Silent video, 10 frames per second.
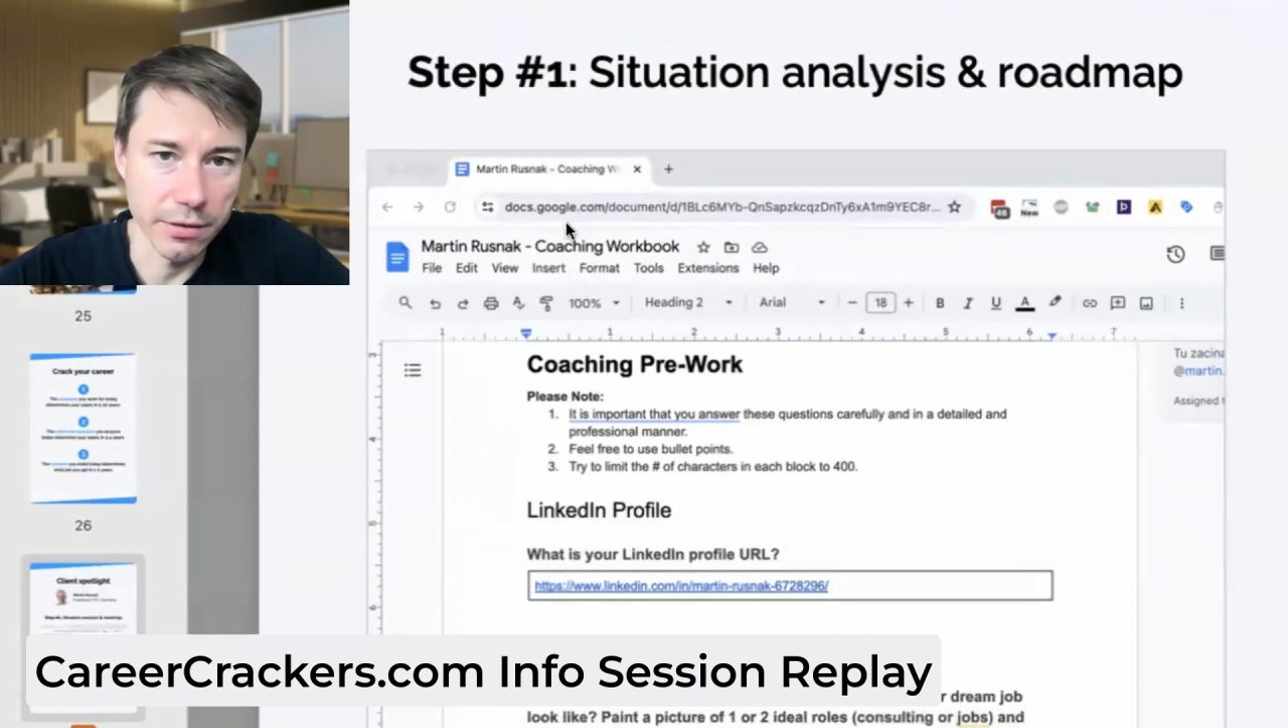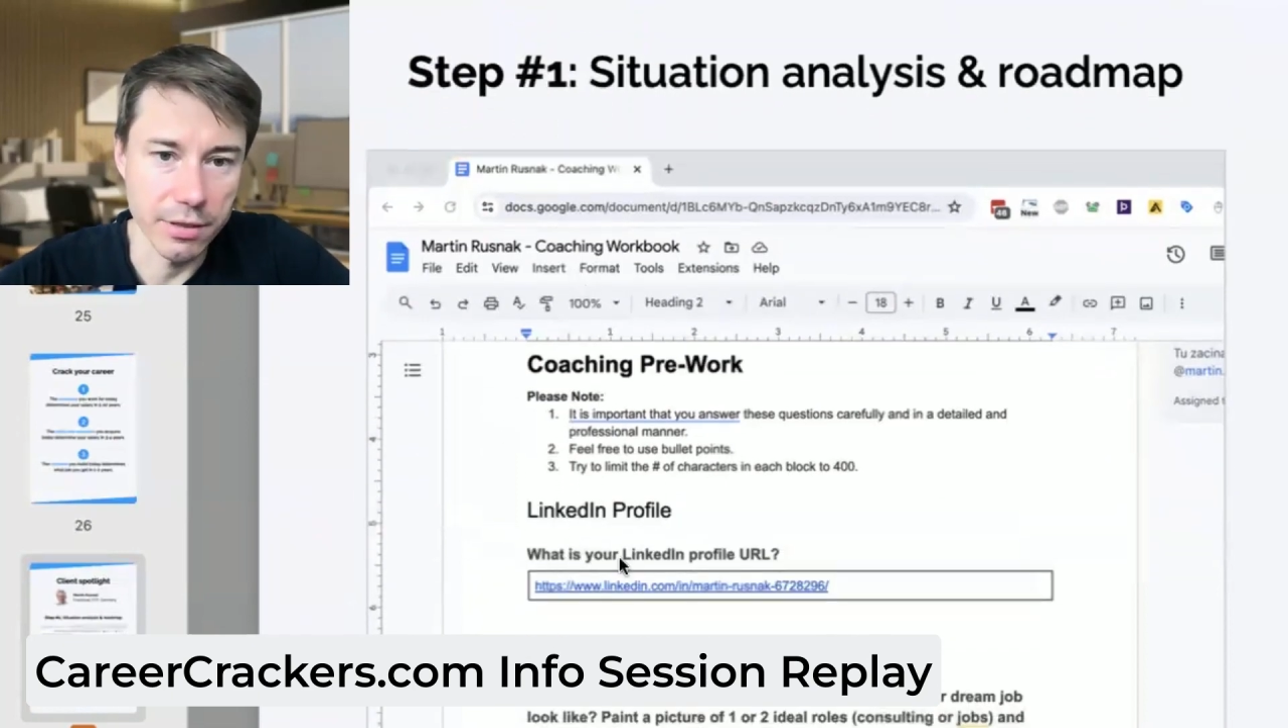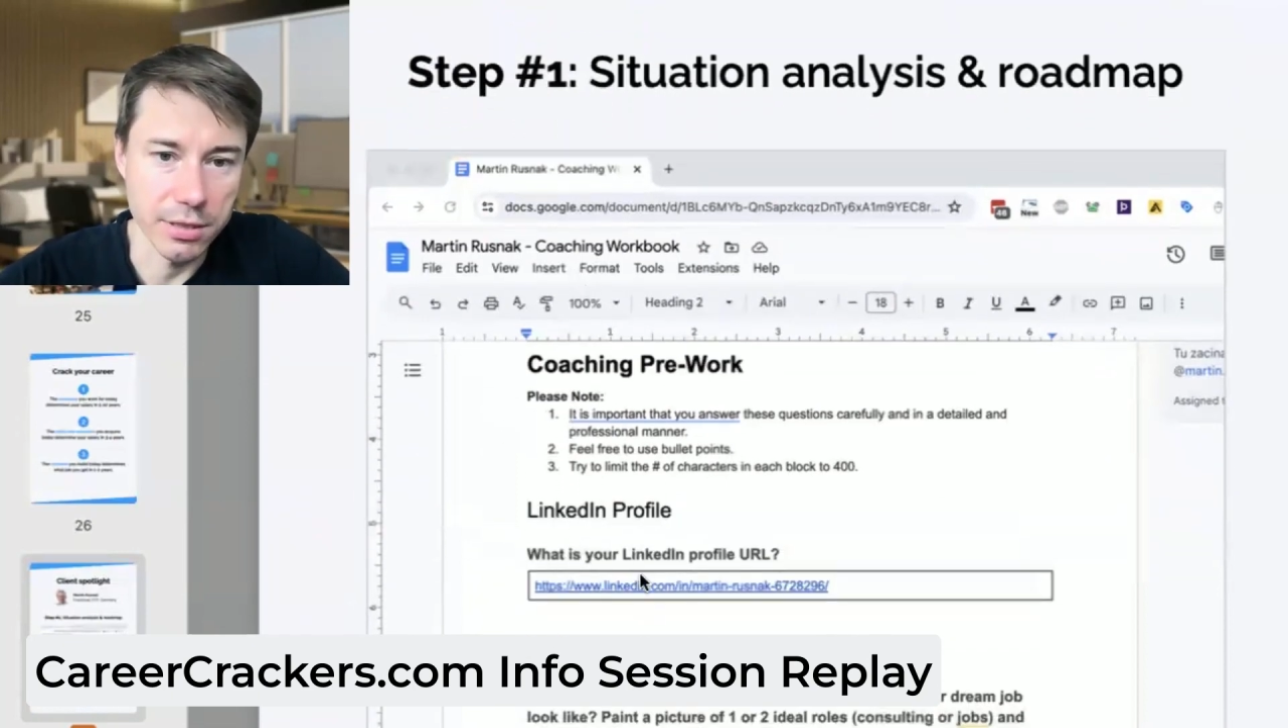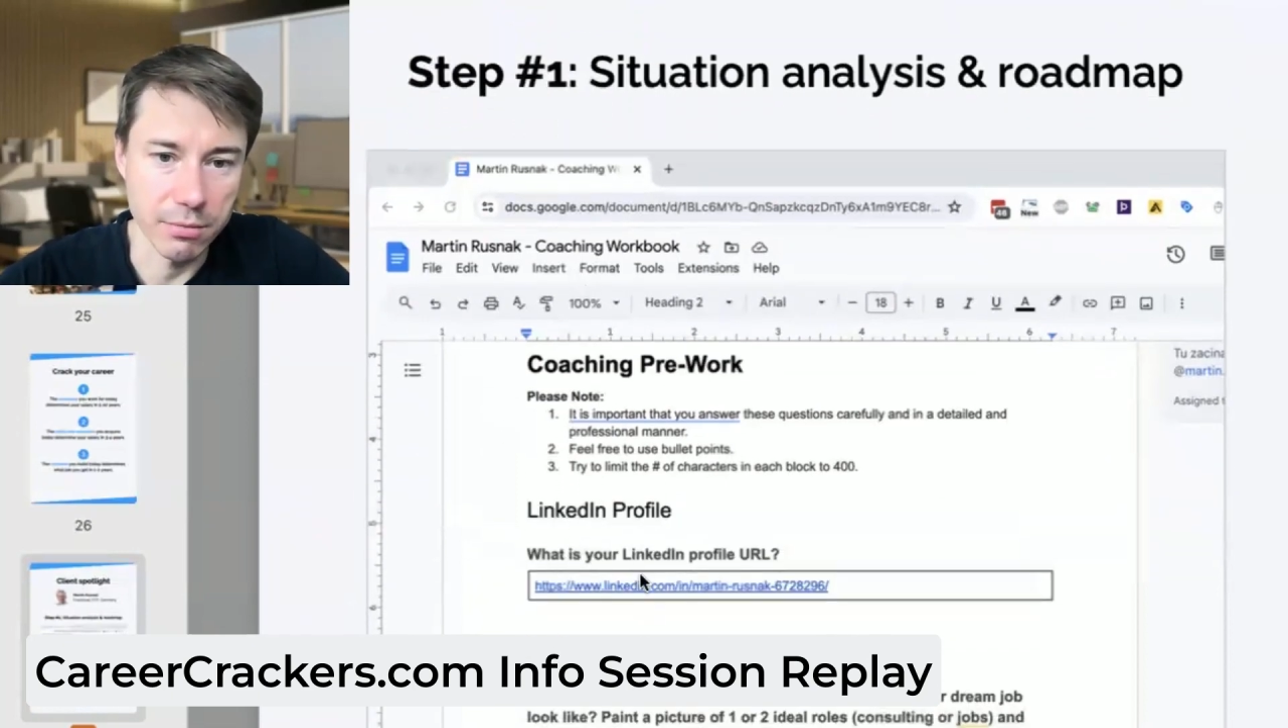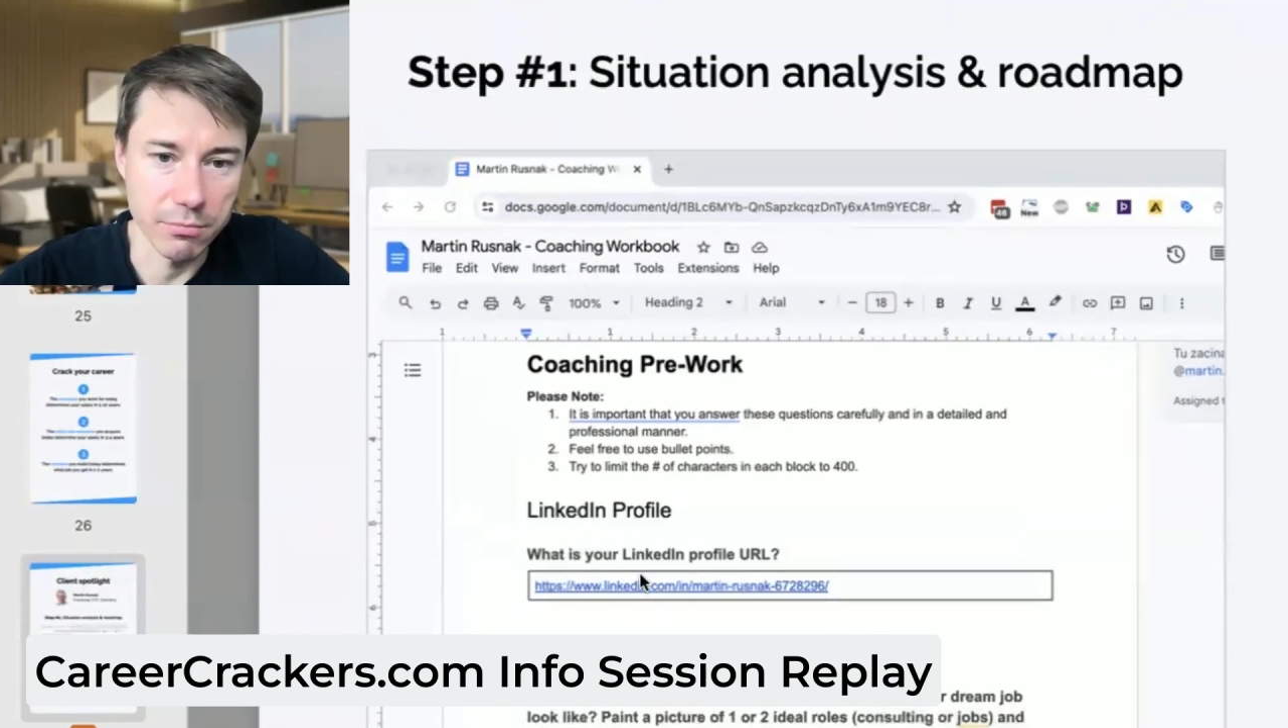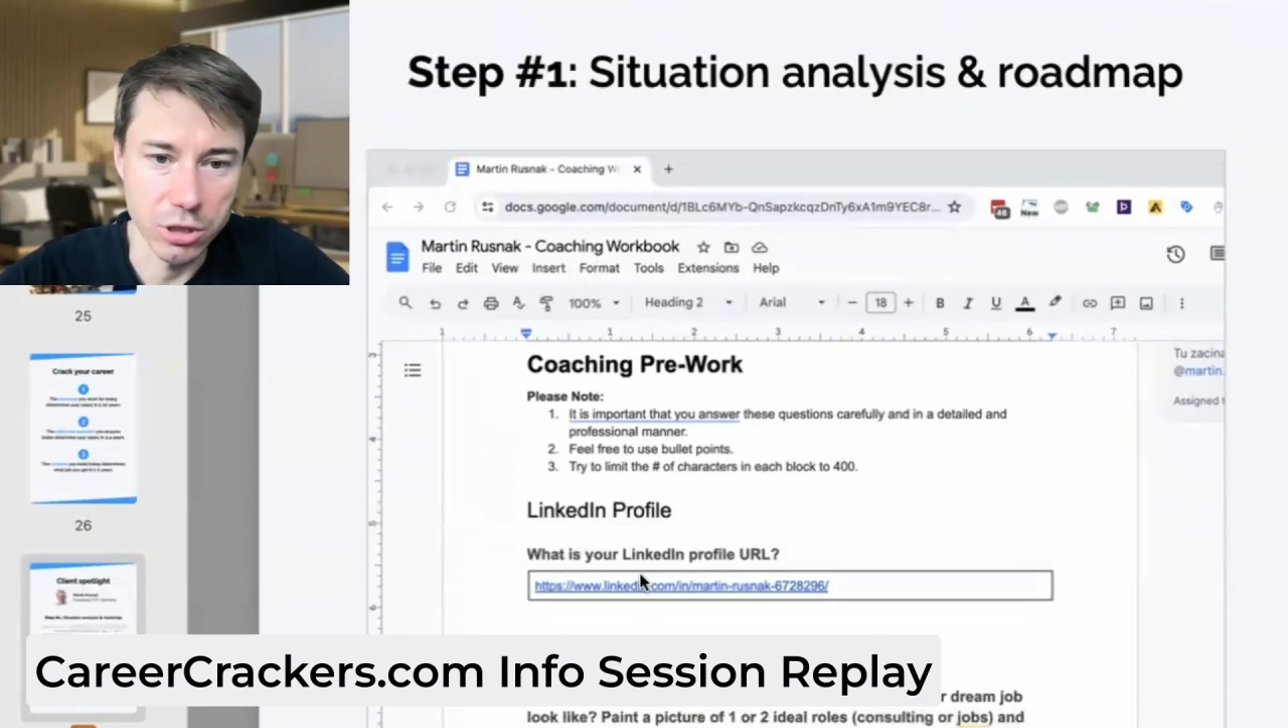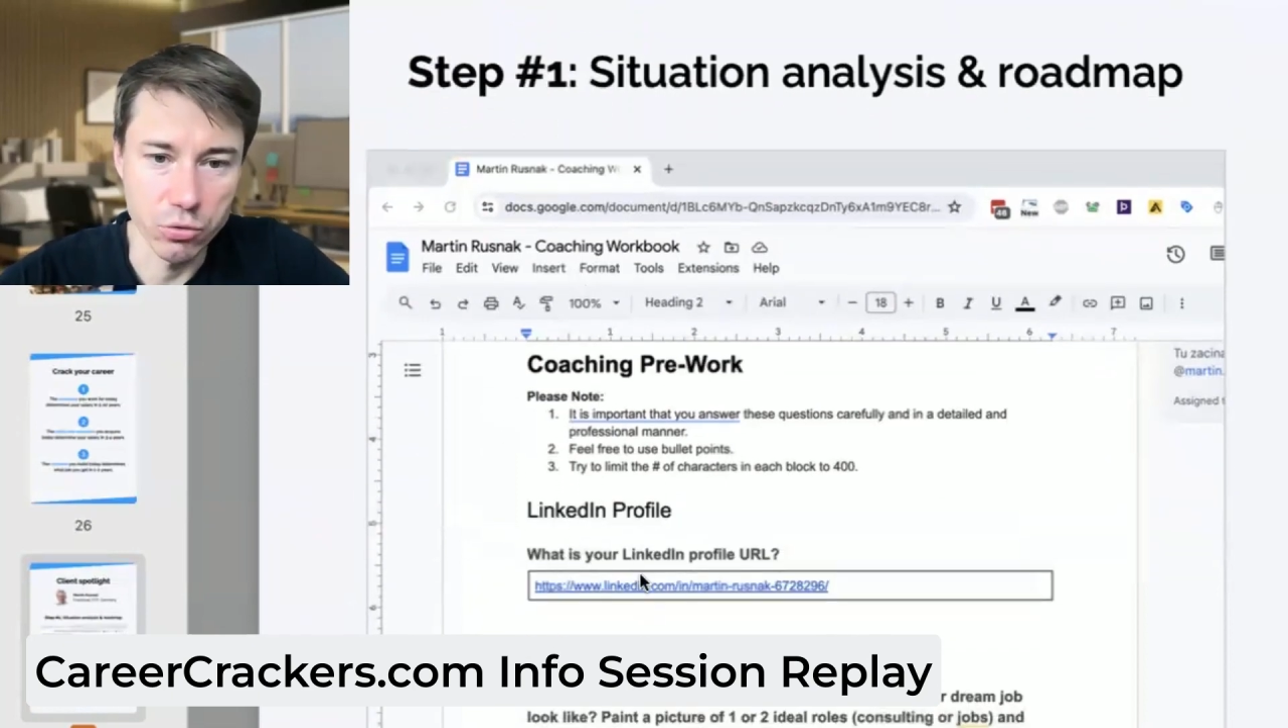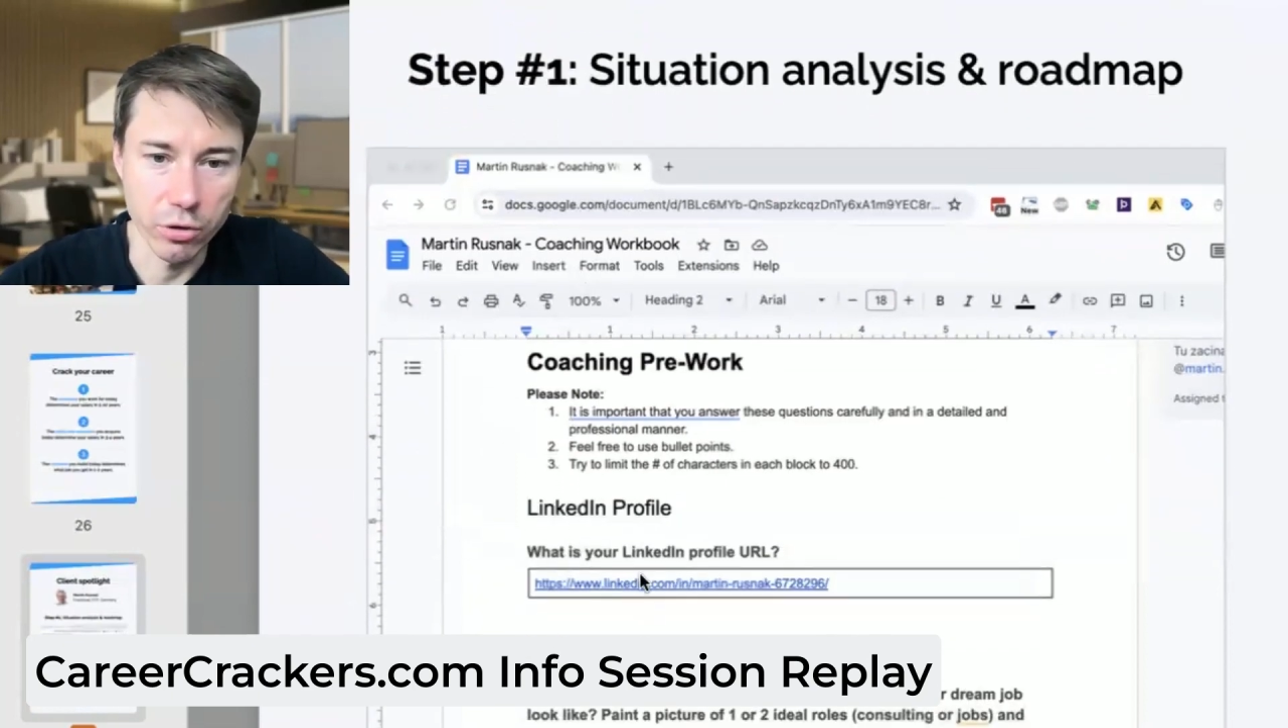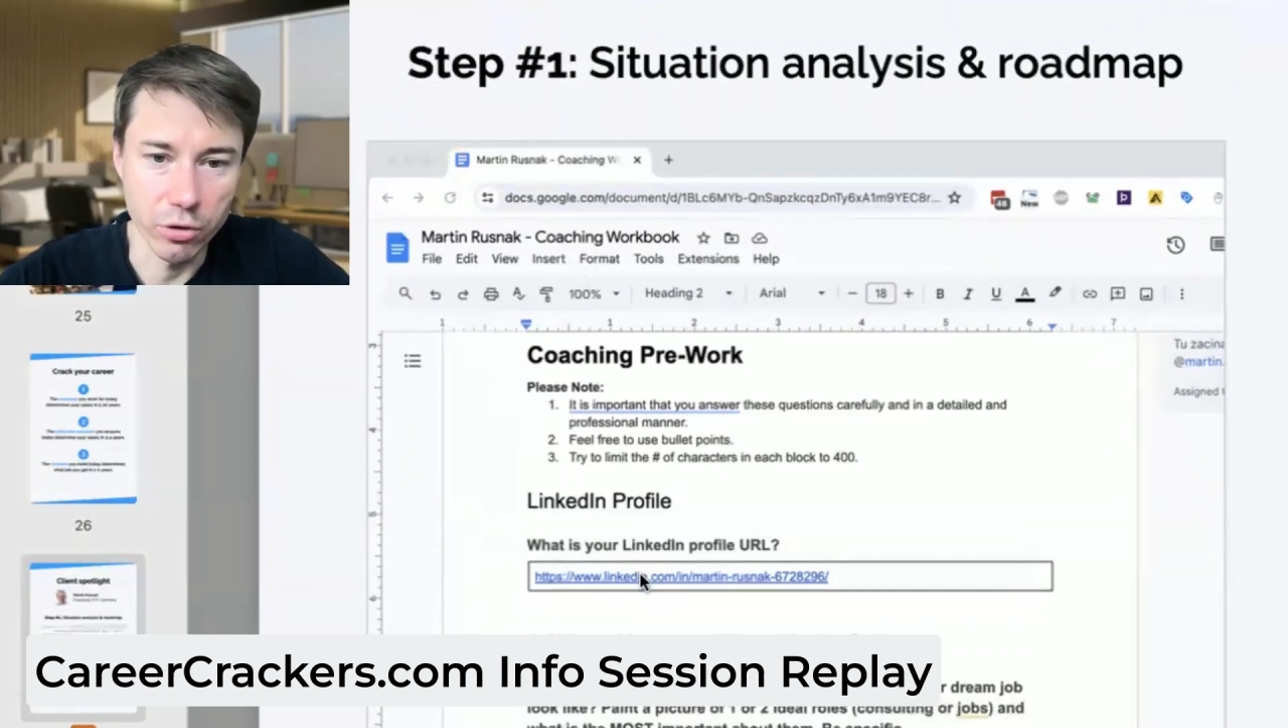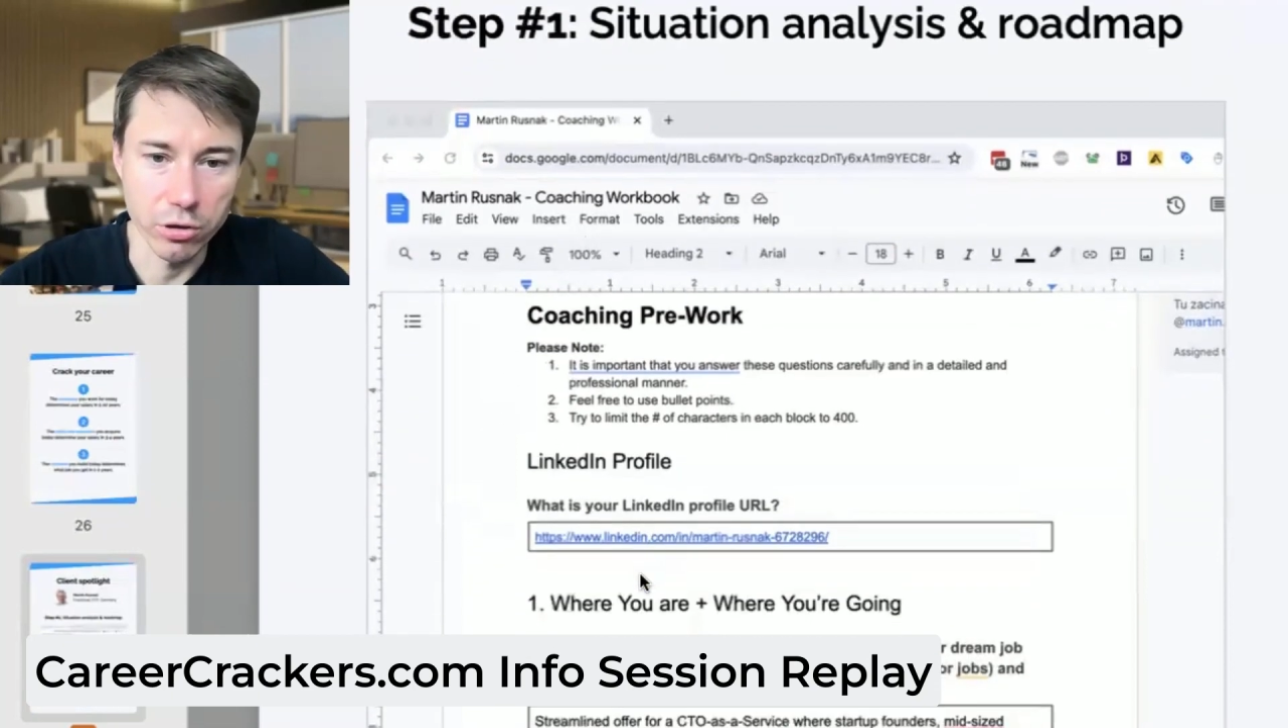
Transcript: there is some situation